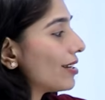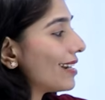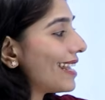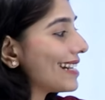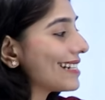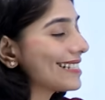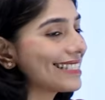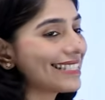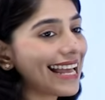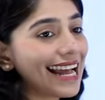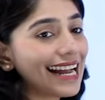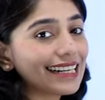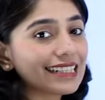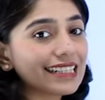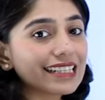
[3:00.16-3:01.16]
on
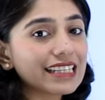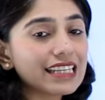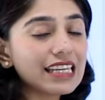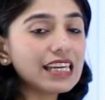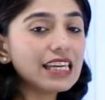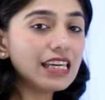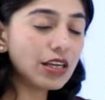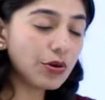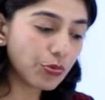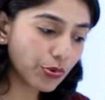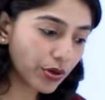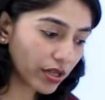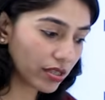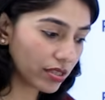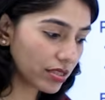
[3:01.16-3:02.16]
exact
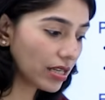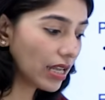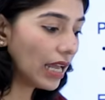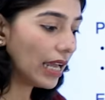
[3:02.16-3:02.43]
keywords.